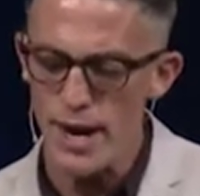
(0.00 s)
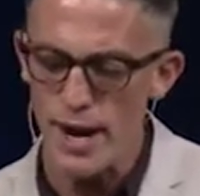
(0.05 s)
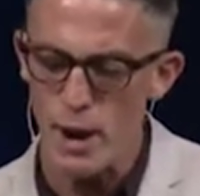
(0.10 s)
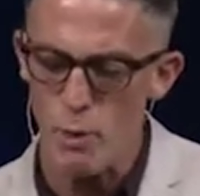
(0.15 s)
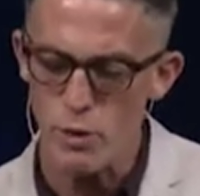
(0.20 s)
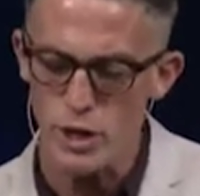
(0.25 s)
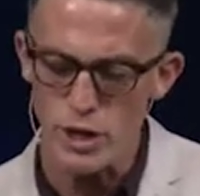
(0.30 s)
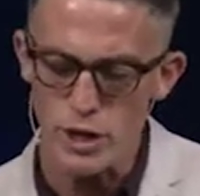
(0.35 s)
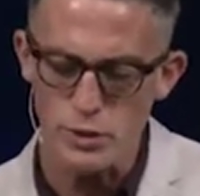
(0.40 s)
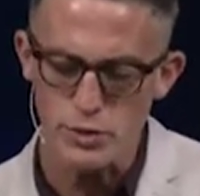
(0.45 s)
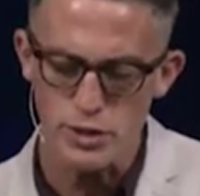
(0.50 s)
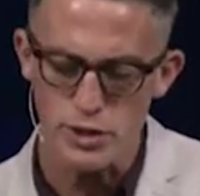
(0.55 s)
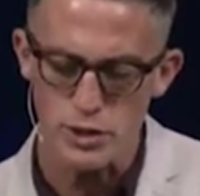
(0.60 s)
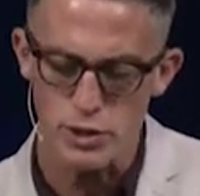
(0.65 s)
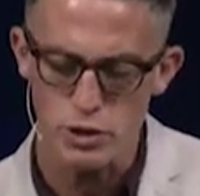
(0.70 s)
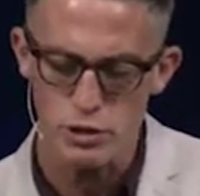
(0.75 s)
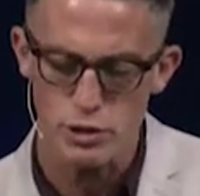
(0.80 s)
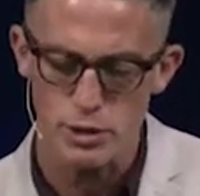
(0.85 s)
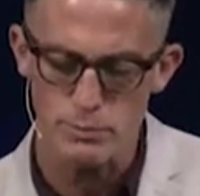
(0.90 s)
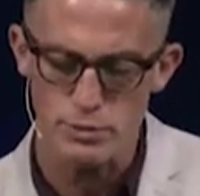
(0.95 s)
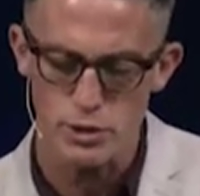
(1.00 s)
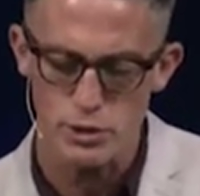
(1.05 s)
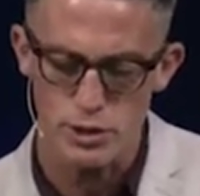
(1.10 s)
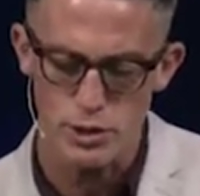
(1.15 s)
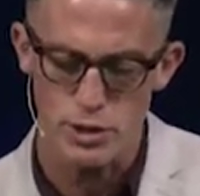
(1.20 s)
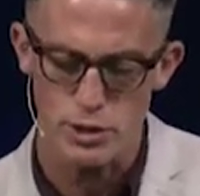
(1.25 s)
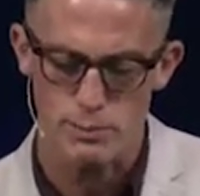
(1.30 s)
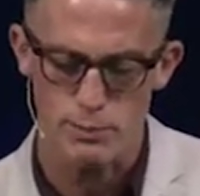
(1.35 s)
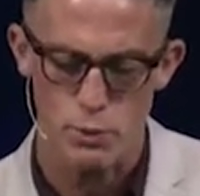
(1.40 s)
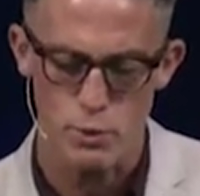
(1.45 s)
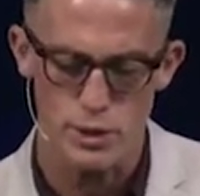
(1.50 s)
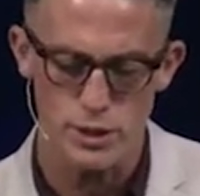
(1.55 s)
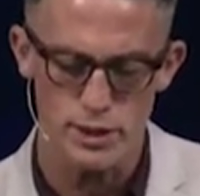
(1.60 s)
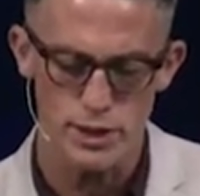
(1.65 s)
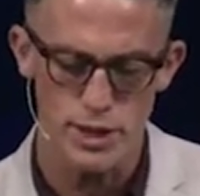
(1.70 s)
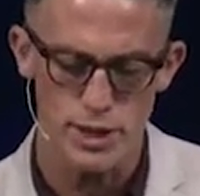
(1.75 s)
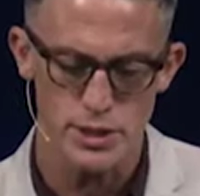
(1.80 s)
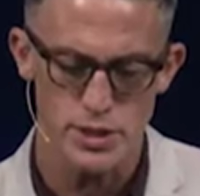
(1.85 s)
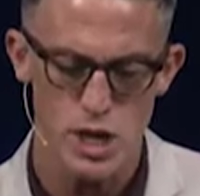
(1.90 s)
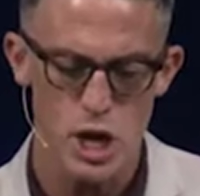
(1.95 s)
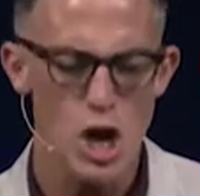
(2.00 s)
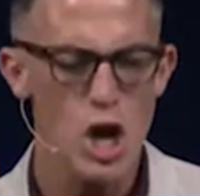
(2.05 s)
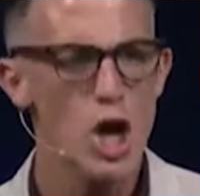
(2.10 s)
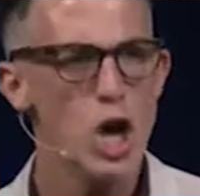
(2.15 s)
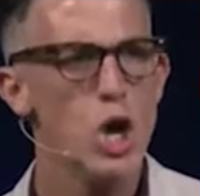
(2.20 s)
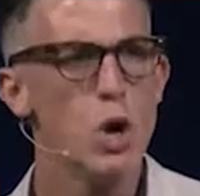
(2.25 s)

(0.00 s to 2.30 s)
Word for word: and I want to use the scripture to support this,